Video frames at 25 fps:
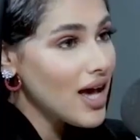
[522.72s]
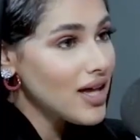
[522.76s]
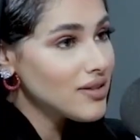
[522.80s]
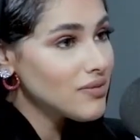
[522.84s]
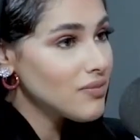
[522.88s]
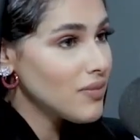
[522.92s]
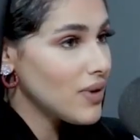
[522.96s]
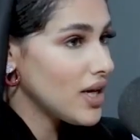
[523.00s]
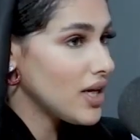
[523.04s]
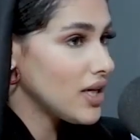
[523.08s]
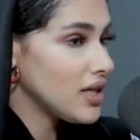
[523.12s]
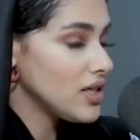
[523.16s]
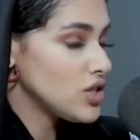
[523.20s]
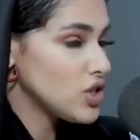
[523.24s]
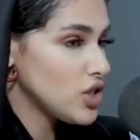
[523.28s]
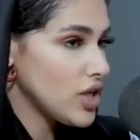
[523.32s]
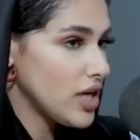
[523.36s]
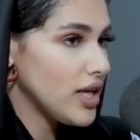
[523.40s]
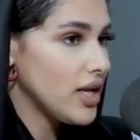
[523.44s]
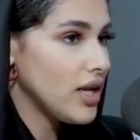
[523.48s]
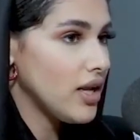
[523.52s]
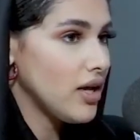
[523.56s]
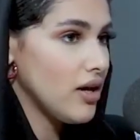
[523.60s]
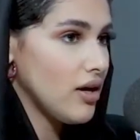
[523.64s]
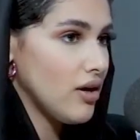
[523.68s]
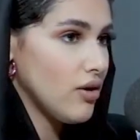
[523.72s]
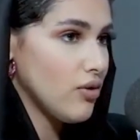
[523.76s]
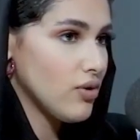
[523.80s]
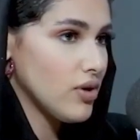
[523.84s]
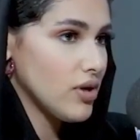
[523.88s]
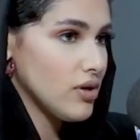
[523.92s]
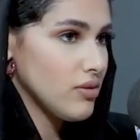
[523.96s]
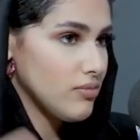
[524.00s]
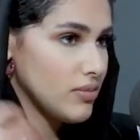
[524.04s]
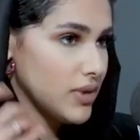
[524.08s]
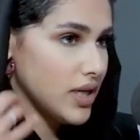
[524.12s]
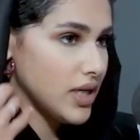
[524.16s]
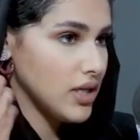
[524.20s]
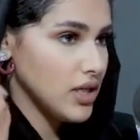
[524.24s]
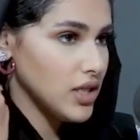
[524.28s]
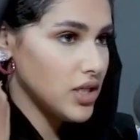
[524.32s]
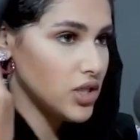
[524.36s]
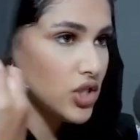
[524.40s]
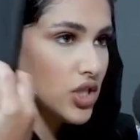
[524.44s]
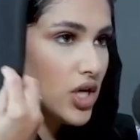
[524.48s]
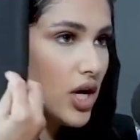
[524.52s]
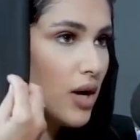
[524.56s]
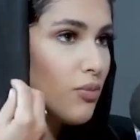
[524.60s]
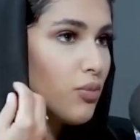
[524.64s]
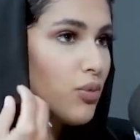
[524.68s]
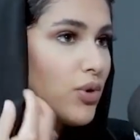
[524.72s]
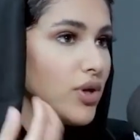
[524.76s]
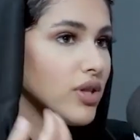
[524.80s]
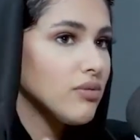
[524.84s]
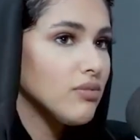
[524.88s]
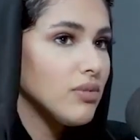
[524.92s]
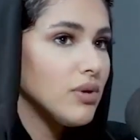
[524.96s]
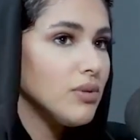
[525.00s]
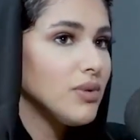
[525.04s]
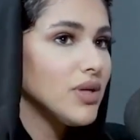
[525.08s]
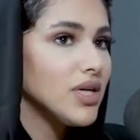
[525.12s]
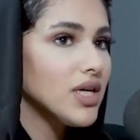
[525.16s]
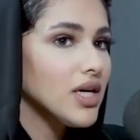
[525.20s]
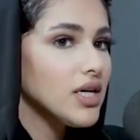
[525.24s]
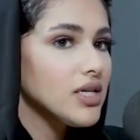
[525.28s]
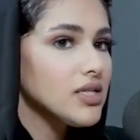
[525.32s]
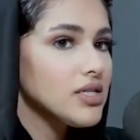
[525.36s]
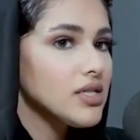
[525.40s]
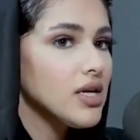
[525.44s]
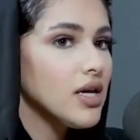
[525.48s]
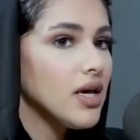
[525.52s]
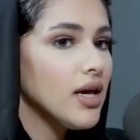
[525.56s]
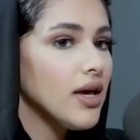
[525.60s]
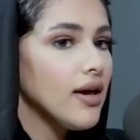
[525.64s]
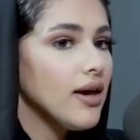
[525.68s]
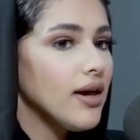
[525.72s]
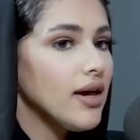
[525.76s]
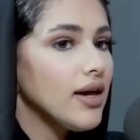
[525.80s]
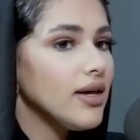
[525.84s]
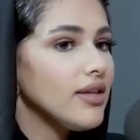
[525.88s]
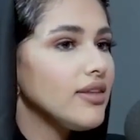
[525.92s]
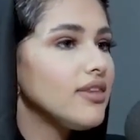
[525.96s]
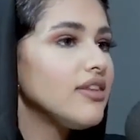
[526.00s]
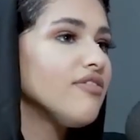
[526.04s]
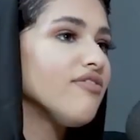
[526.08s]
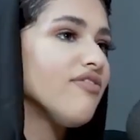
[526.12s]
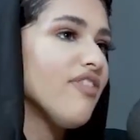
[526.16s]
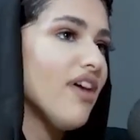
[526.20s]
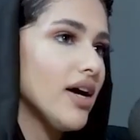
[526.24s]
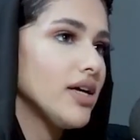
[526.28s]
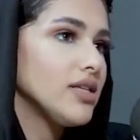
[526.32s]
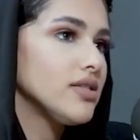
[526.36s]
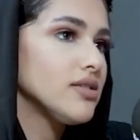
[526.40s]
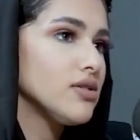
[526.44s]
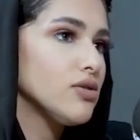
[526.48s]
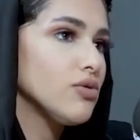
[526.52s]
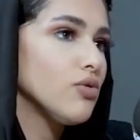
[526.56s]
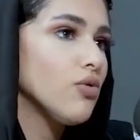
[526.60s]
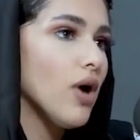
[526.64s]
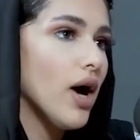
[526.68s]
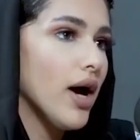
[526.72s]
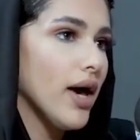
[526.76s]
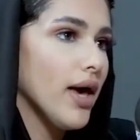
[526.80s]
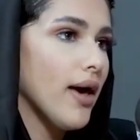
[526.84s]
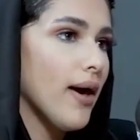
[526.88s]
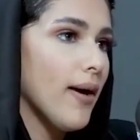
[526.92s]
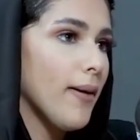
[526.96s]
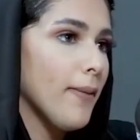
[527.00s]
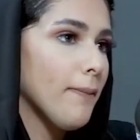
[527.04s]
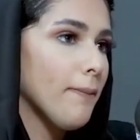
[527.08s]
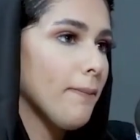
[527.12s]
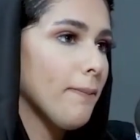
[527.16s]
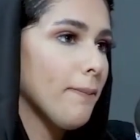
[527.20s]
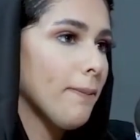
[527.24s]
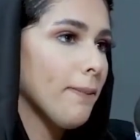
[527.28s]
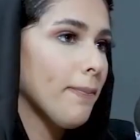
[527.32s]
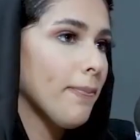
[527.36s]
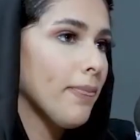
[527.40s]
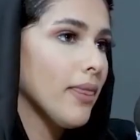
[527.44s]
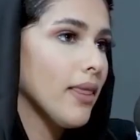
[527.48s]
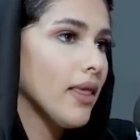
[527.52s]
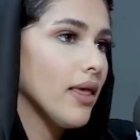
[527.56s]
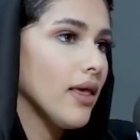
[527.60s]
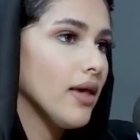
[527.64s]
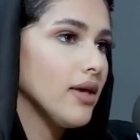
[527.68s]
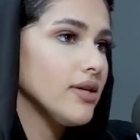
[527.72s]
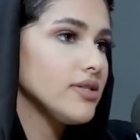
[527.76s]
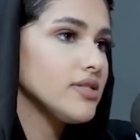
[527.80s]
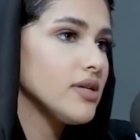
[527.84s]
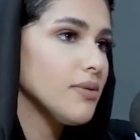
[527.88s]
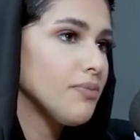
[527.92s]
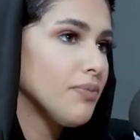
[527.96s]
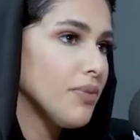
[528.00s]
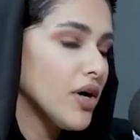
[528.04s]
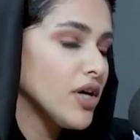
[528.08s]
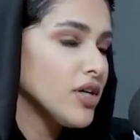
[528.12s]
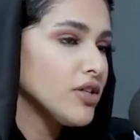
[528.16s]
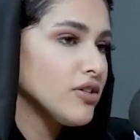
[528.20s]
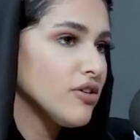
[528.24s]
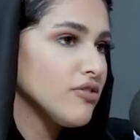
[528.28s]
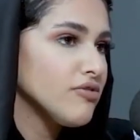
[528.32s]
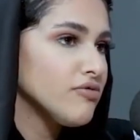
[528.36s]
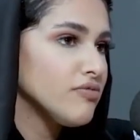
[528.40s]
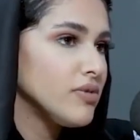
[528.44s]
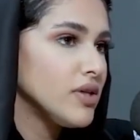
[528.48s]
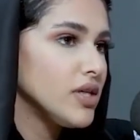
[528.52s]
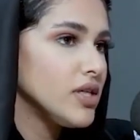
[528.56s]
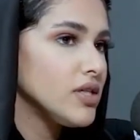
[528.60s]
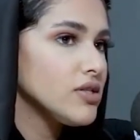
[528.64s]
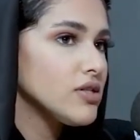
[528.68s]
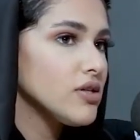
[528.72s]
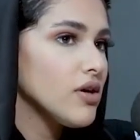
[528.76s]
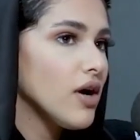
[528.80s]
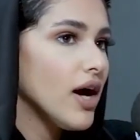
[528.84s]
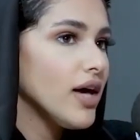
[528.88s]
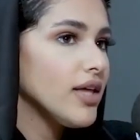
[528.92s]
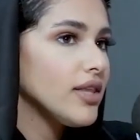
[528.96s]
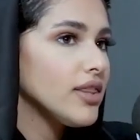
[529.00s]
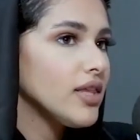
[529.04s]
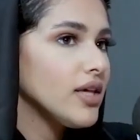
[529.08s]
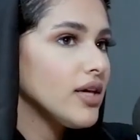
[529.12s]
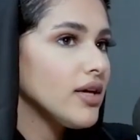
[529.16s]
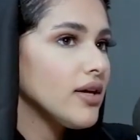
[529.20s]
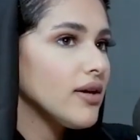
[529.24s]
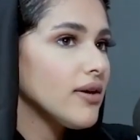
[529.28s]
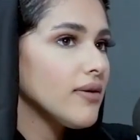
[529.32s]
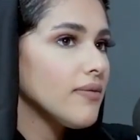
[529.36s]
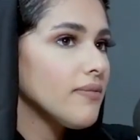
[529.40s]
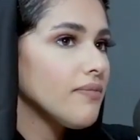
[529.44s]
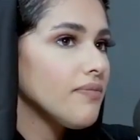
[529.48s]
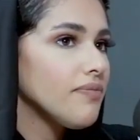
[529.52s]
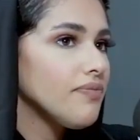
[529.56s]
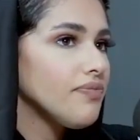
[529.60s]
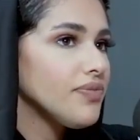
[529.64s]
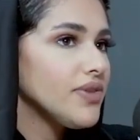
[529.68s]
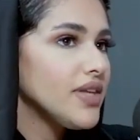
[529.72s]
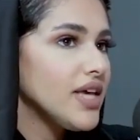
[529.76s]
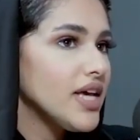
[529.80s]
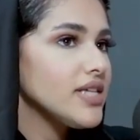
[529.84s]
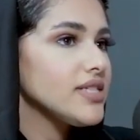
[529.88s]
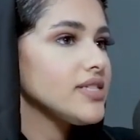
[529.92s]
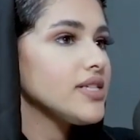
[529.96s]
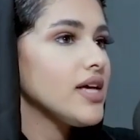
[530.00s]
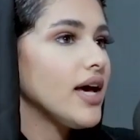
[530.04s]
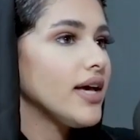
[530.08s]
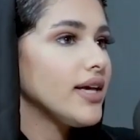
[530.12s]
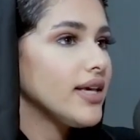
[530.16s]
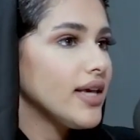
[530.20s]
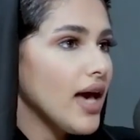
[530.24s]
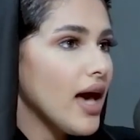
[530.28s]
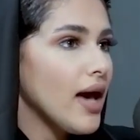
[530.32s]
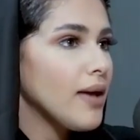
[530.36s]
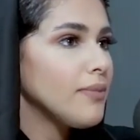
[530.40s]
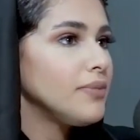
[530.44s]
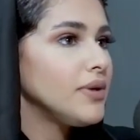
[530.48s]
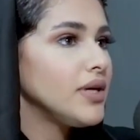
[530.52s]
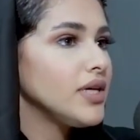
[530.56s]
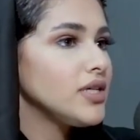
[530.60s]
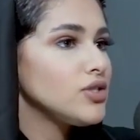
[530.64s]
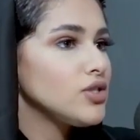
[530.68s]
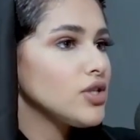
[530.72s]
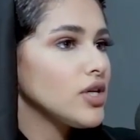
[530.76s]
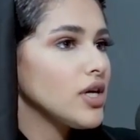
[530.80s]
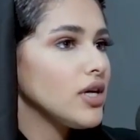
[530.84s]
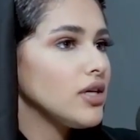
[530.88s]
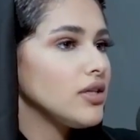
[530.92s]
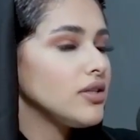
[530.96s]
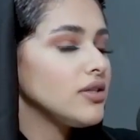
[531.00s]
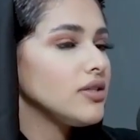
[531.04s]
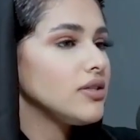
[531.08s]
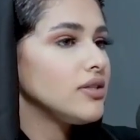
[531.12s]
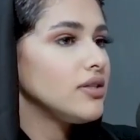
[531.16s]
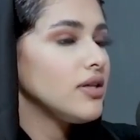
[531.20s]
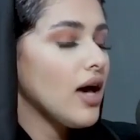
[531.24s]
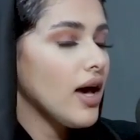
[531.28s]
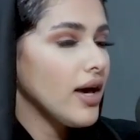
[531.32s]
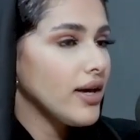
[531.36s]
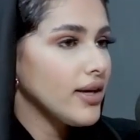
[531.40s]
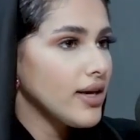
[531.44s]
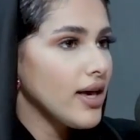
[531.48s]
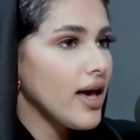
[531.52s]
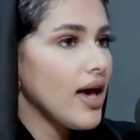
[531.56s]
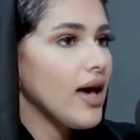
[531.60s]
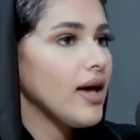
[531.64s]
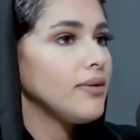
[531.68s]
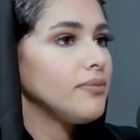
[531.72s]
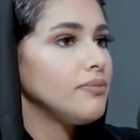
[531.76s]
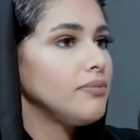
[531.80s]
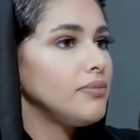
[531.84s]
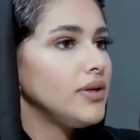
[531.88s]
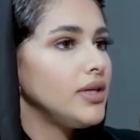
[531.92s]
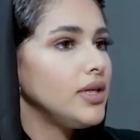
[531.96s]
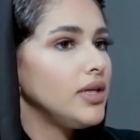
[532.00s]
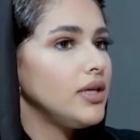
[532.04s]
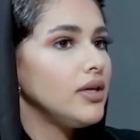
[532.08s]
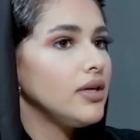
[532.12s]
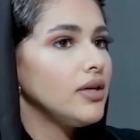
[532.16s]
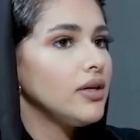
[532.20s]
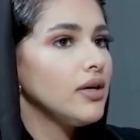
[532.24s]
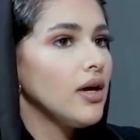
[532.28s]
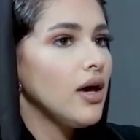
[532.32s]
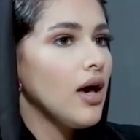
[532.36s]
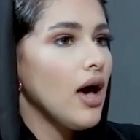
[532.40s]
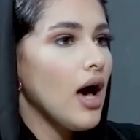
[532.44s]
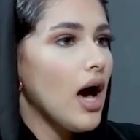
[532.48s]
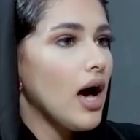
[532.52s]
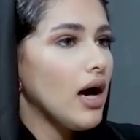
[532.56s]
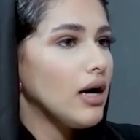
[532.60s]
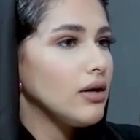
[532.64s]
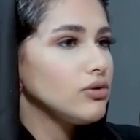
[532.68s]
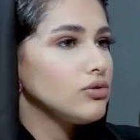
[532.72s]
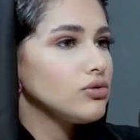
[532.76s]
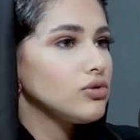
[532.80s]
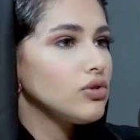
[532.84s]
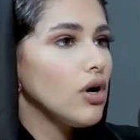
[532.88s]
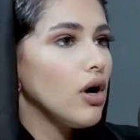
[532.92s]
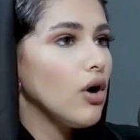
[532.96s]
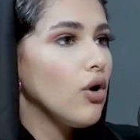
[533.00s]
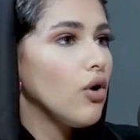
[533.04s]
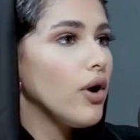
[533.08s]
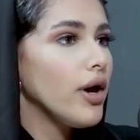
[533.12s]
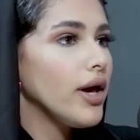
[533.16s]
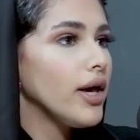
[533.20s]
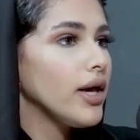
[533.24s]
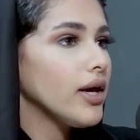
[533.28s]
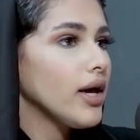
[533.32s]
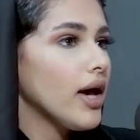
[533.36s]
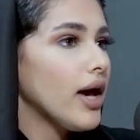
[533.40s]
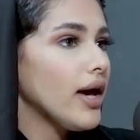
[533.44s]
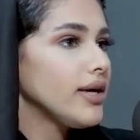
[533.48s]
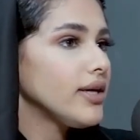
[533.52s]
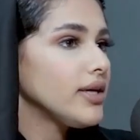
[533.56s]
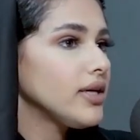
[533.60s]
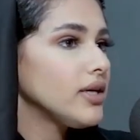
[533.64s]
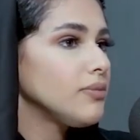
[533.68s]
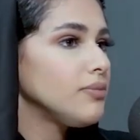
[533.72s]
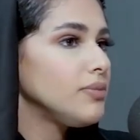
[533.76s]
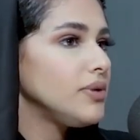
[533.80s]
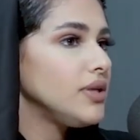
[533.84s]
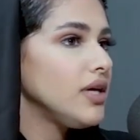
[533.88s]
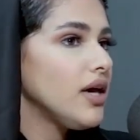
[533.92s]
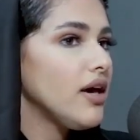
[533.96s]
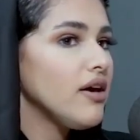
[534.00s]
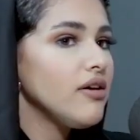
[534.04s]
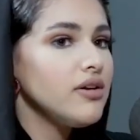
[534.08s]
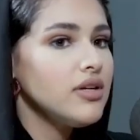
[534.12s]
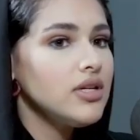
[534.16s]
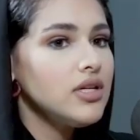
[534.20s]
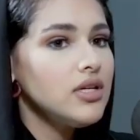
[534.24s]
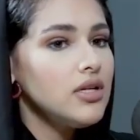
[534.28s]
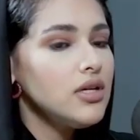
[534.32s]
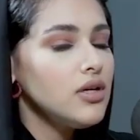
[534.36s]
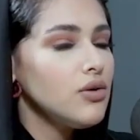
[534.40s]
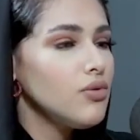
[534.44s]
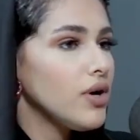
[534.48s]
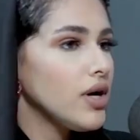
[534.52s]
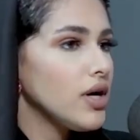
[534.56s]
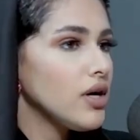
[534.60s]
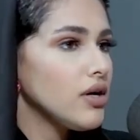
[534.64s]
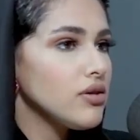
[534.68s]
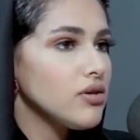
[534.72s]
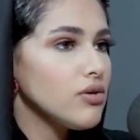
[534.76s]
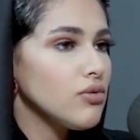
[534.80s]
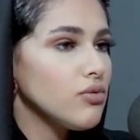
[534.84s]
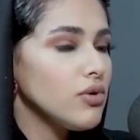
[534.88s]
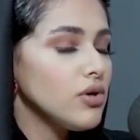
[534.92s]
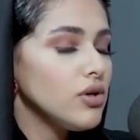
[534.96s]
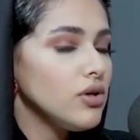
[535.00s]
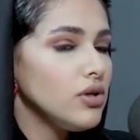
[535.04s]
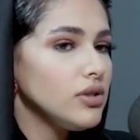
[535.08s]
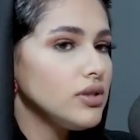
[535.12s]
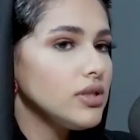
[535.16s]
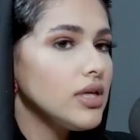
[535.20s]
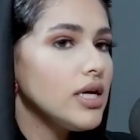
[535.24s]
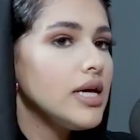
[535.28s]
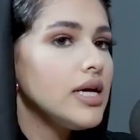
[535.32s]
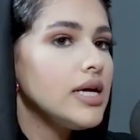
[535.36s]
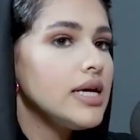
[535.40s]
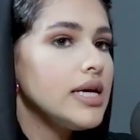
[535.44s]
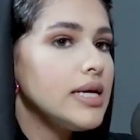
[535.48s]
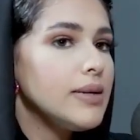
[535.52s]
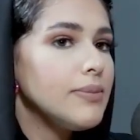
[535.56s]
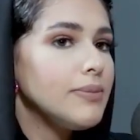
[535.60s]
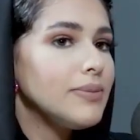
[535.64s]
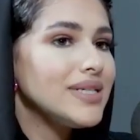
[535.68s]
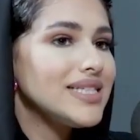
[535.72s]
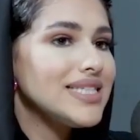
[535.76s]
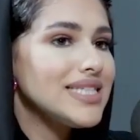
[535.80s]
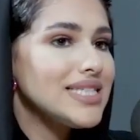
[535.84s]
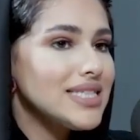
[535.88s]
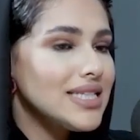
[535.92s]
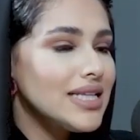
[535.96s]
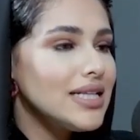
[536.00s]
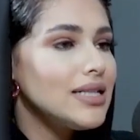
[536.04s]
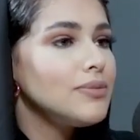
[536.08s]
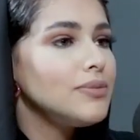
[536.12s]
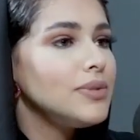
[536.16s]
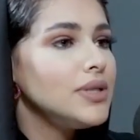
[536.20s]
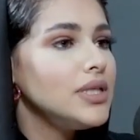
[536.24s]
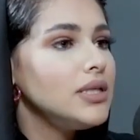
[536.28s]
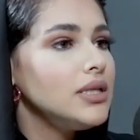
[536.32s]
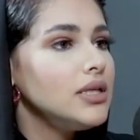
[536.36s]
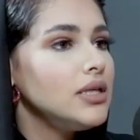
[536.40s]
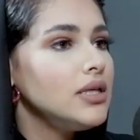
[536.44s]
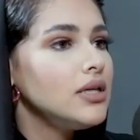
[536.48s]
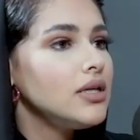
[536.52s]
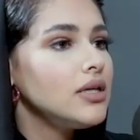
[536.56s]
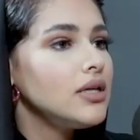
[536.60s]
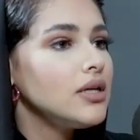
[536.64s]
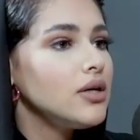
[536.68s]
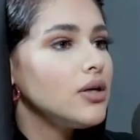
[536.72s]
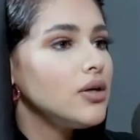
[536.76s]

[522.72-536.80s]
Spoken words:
had my shayla or my hijab with me because it defines who I am. Yeah, it's a part of me. So I think, yes, I can be educated, I can be outgoing, I can be anywhere in the world, but still be